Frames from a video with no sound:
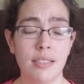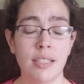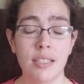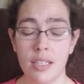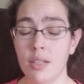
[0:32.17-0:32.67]

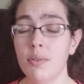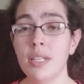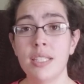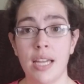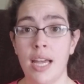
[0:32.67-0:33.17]

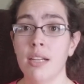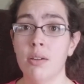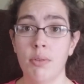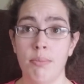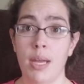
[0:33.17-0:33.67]
continuous,
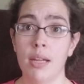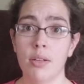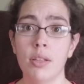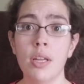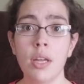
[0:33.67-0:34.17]
ongoing
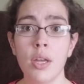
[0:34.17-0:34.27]
battle.